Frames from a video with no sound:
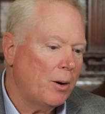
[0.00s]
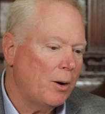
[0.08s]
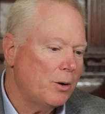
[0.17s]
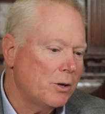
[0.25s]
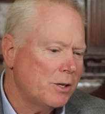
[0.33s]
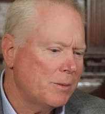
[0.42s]

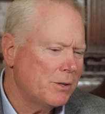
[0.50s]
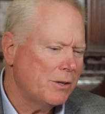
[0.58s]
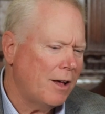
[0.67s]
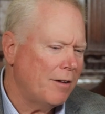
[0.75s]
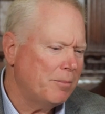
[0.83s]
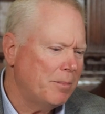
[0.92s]
partnership
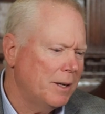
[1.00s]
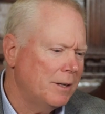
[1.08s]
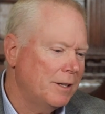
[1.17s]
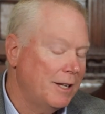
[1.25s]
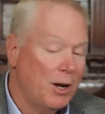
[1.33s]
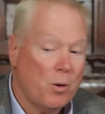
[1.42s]
stuff,
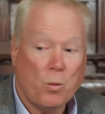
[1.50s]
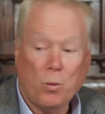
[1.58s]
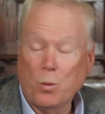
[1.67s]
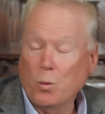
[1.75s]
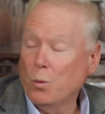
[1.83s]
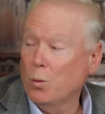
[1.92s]
but you
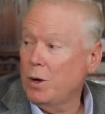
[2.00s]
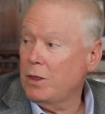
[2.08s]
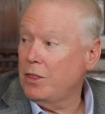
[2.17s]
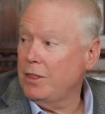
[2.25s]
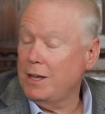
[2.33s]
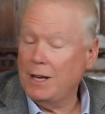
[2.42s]
know,
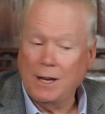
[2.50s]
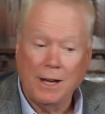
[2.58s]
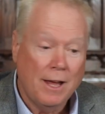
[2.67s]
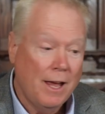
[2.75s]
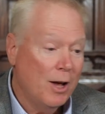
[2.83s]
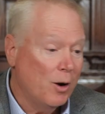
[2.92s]
with
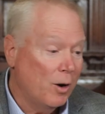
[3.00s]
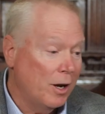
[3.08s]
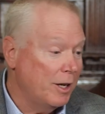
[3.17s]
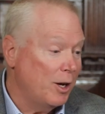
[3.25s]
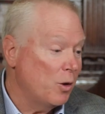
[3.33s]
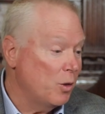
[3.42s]
the uh,
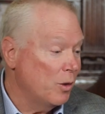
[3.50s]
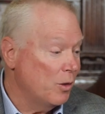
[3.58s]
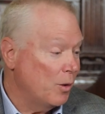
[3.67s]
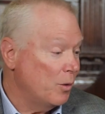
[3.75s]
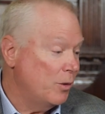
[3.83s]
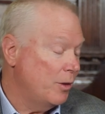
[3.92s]
you know,
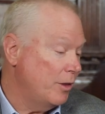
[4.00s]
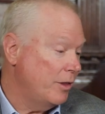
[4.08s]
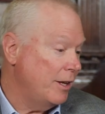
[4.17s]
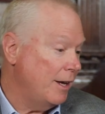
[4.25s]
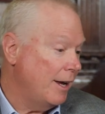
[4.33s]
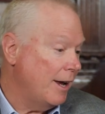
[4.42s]
the,
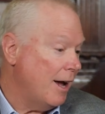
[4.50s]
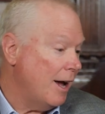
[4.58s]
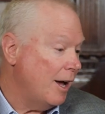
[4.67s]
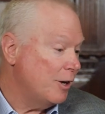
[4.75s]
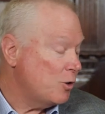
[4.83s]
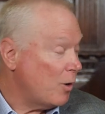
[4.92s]
the, the
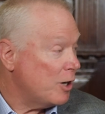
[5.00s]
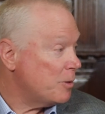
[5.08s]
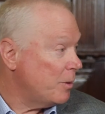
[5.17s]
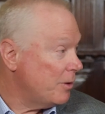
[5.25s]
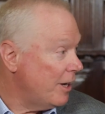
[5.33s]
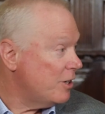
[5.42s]
uh,
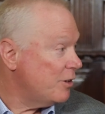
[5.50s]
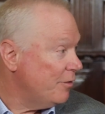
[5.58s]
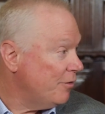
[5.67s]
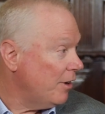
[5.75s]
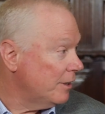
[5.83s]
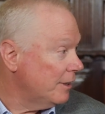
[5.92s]
transportation
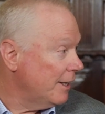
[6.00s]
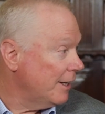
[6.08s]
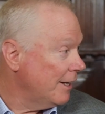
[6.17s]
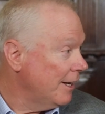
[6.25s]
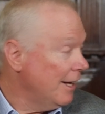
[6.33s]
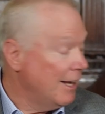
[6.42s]

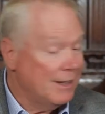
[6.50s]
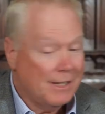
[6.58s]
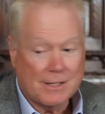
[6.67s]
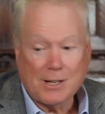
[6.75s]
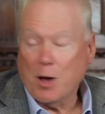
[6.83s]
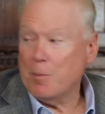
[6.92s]
funding
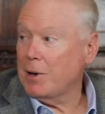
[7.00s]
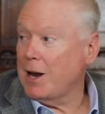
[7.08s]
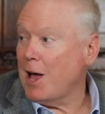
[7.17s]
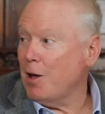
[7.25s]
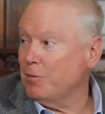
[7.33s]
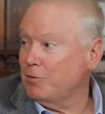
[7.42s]
that's coming
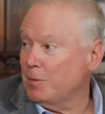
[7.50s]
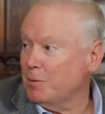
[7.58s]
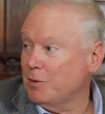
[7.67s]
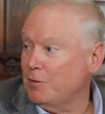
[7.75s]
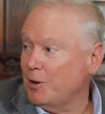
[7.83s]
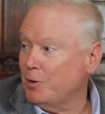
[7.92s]
out from
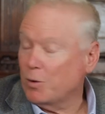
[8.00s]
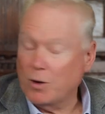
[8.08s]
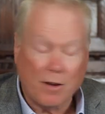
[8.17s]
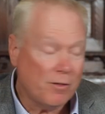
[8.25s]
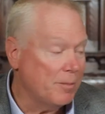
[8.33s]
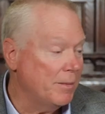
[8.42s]
the federal
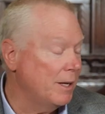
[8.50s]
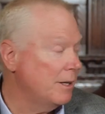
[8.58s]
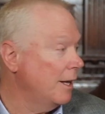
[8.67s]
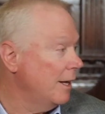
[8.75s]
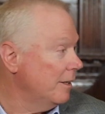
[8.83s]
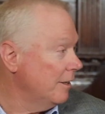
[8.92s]

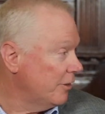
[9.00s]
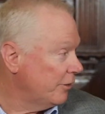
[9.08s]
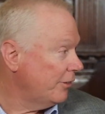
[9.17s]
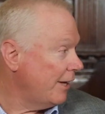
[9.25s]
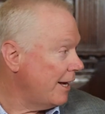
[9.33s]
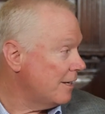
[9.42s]
government and the
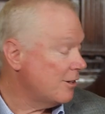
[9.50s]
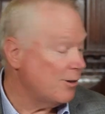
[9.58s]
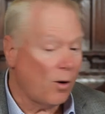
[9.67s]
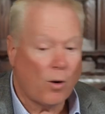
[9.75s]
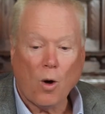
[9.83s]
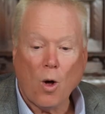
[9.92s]
states
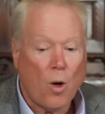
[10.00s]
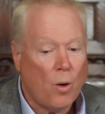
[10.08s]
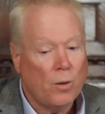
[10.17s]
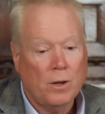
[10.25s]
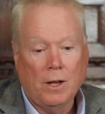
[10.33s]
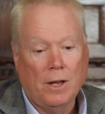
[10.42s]
are
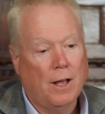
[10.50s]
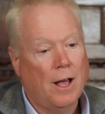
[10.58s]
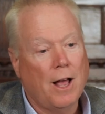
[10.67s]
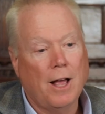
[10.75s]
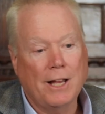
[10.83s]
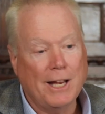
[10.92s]
all
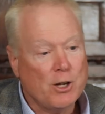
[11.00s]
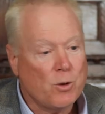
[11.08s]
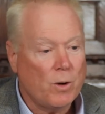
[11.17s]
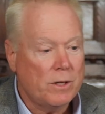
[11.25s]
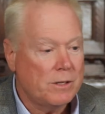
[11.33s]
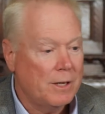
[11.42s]
uh,
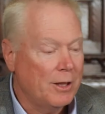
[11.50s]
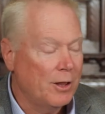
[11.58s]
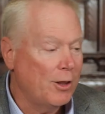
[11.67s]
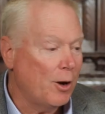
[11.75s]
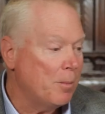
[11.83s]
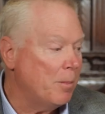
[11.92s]

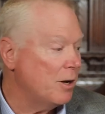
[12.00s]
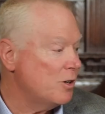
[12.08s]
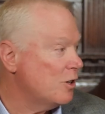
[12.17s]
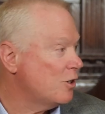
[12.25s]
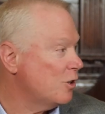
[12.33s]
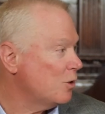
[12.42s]
increasing their
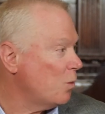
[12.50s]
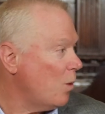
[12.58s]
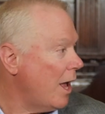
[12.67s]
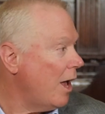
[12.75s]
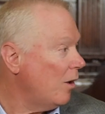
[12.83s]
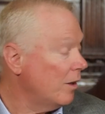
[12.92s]
budgets as
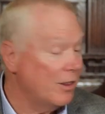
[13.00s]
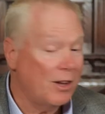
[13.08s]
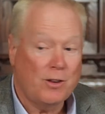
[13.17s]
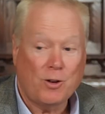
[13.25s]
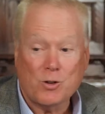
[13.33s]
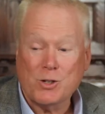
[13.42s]
well.
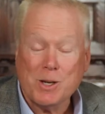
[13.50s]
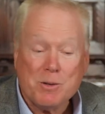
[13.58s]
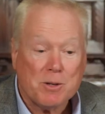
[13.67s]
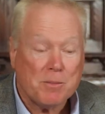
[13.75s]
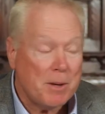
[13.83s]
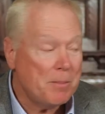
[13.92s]
There, there,
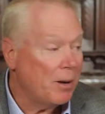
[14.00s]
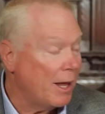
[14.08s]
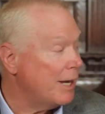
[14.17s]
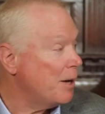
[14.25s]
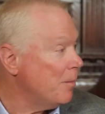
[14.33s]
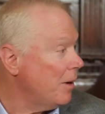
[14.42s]
seems to be
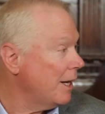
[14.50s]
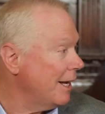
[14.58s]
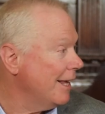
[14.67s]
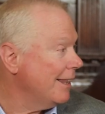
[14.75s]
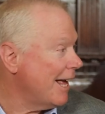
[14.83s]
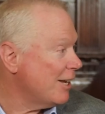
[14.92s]
plenty of
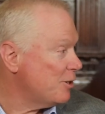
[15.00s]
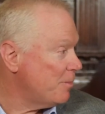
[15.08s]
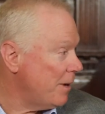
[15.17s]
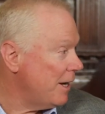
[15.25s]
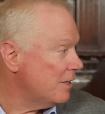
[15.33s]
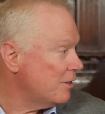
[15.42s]
money, in that yeah.
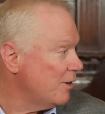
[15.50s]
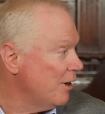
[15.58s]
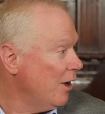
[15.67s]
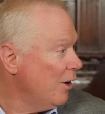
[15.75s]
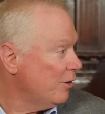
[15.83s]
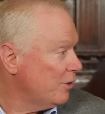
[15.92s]
space
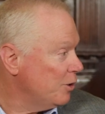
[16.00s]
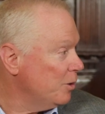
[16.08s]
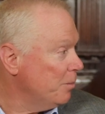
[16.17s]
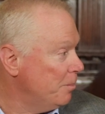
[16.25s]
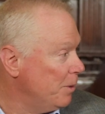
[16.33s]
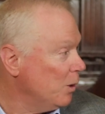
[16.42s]

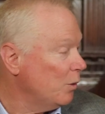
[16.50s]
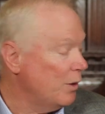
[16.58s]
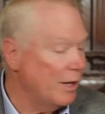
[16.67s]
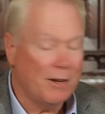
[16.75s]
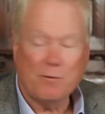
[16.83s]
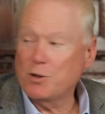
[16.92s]
to build
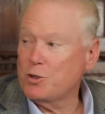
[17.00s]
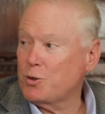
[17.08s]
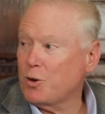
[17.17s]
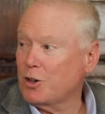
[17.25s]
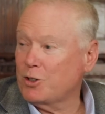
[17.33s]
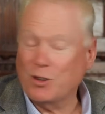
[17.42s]
the
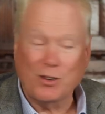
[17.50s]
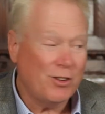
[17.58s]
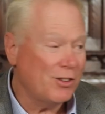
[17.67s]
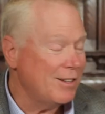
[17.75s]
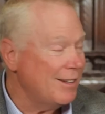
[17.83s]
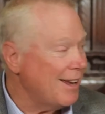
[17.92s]
infrastructure, and there's